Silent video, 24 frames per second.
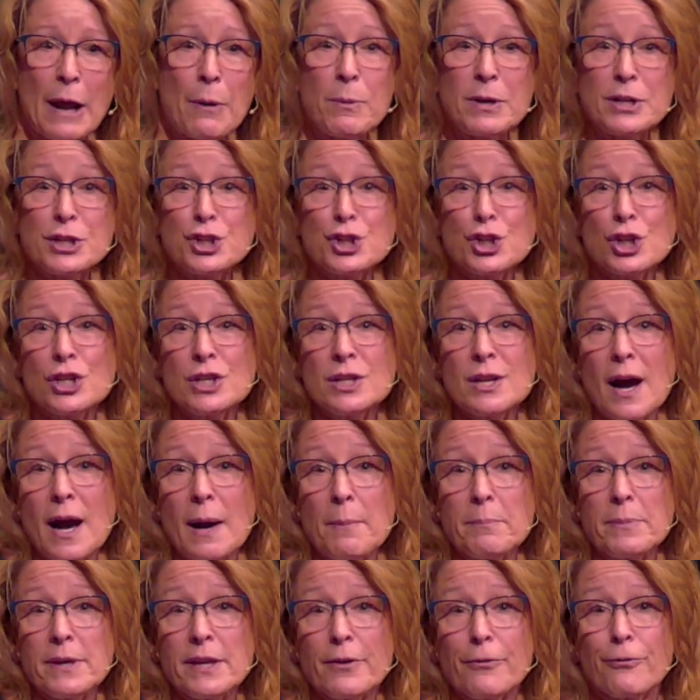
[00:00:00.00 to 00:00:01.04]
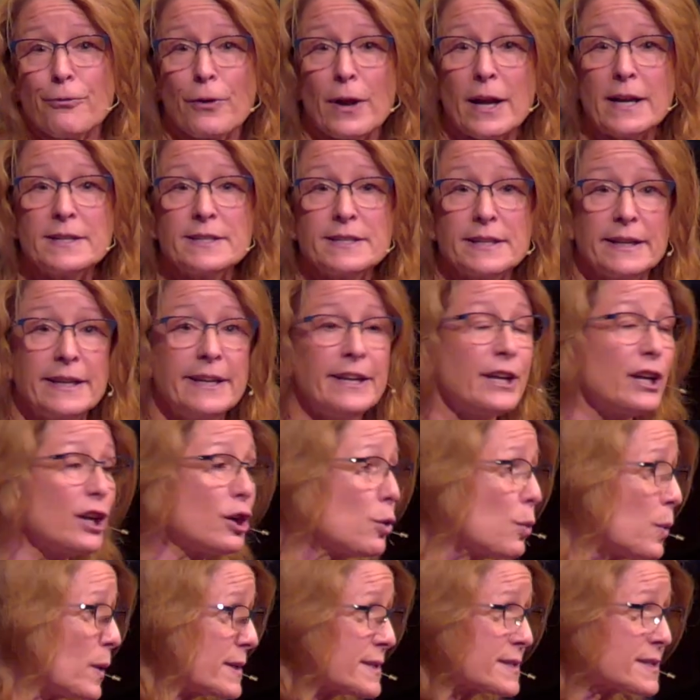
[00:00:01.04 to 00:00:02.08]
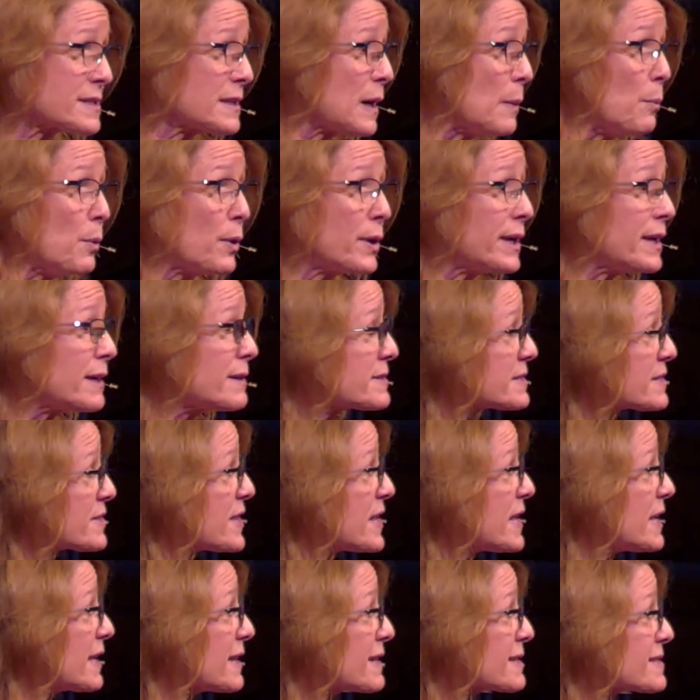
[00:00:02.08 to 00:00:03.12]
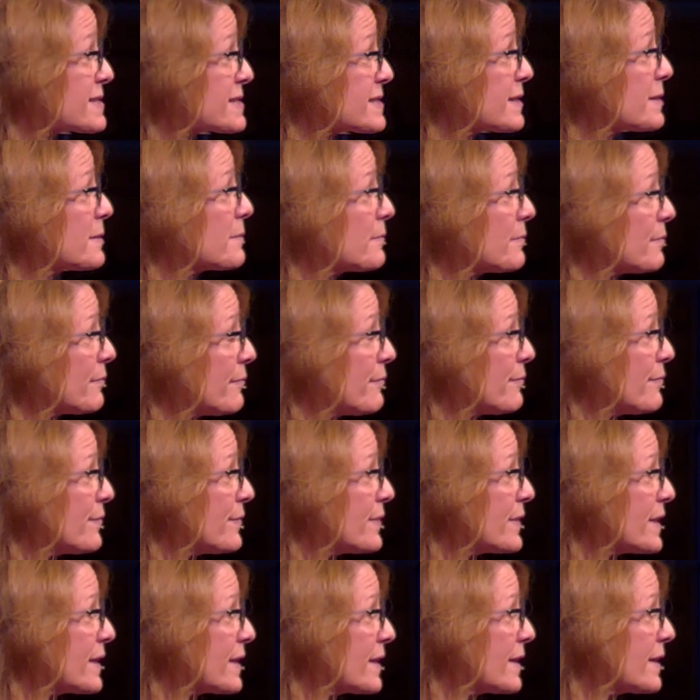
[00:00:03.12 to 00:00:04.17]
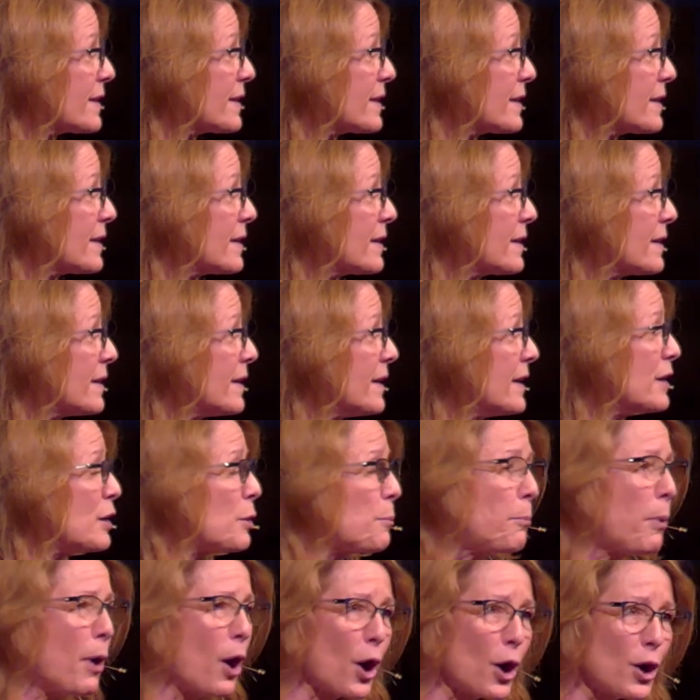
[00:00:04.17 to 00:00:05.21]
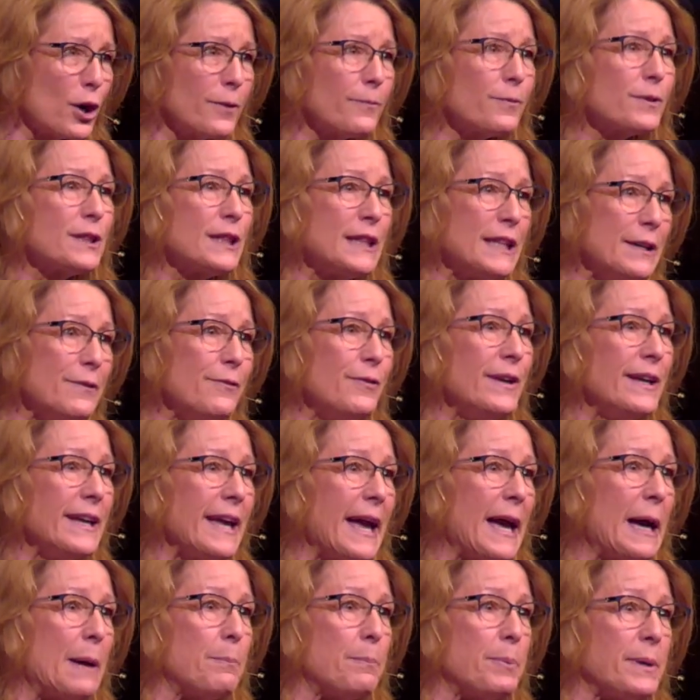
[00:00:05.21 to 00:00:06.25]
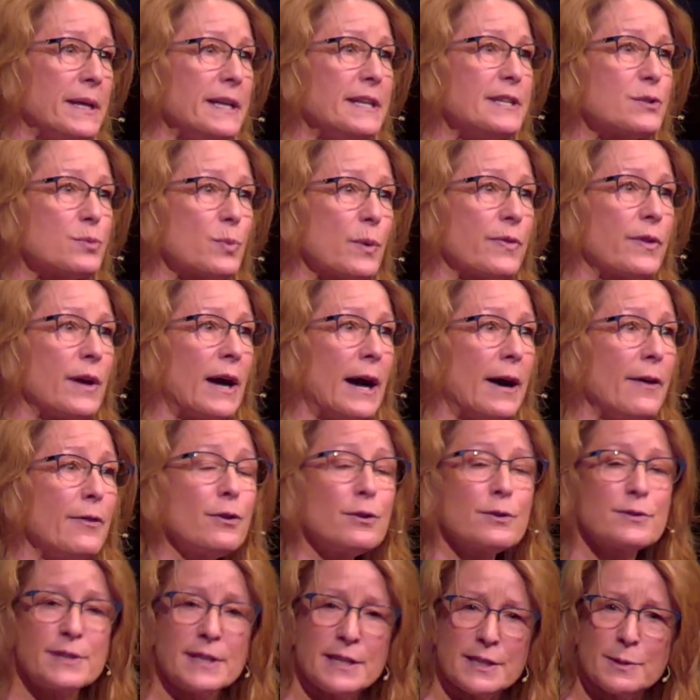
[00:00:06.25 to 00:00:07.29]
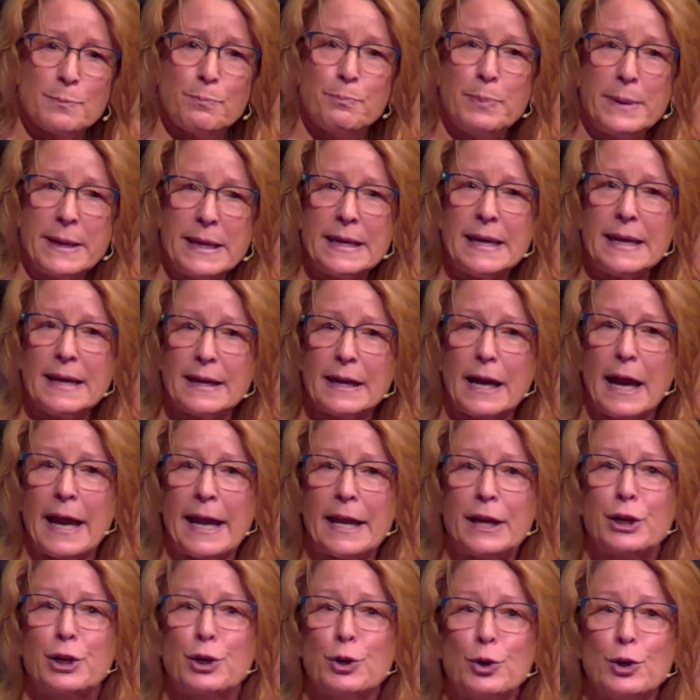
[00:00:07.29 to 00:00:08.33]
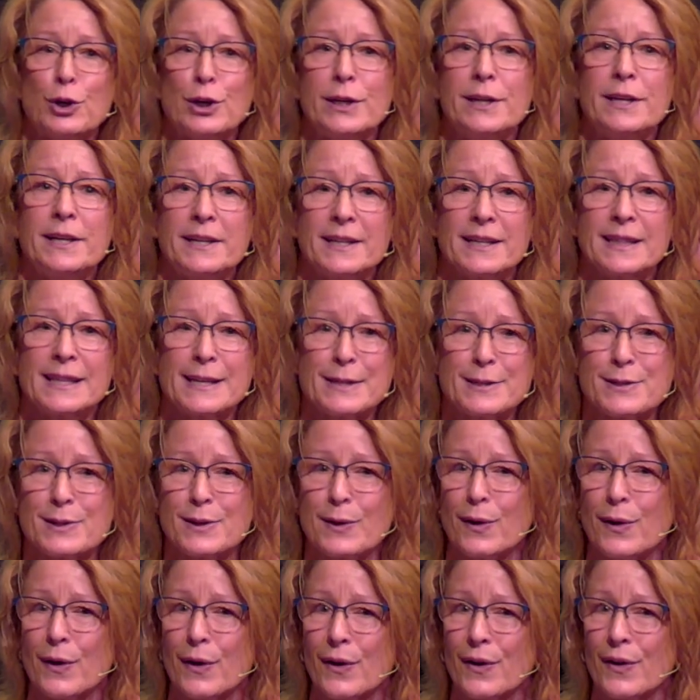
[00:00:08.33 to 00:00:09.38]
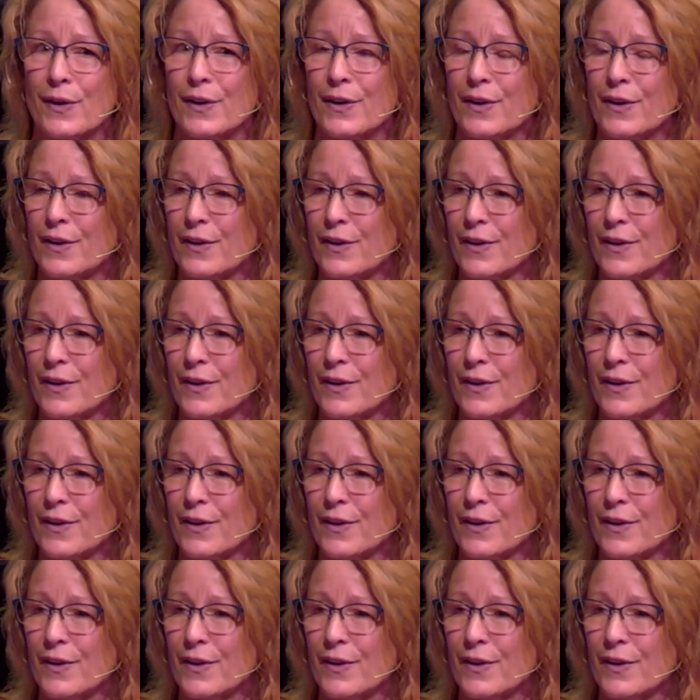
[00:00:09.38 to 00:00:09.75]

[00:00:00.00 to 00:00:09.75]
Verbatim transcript: and we should not be afraid to hear what someone else thinks. You know, part of living at peace with others is being a good listener.